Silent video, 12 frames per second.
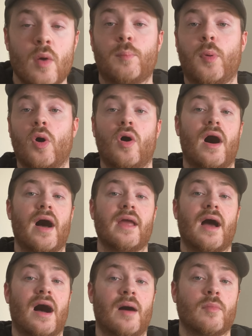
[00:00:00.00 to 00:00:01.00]
But I
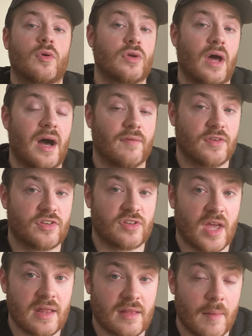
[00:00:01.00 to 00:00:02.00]
am going to have to
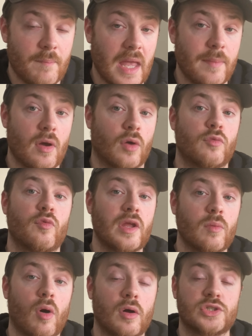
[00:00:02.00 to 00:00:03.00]
say that maybe on
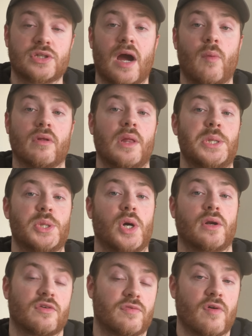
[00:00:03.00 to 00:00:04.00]
rewatch I will
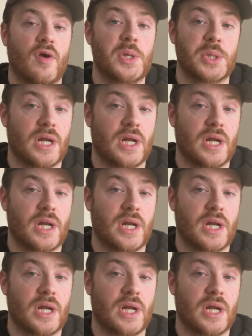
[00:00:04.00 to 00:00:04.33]
enjoy this version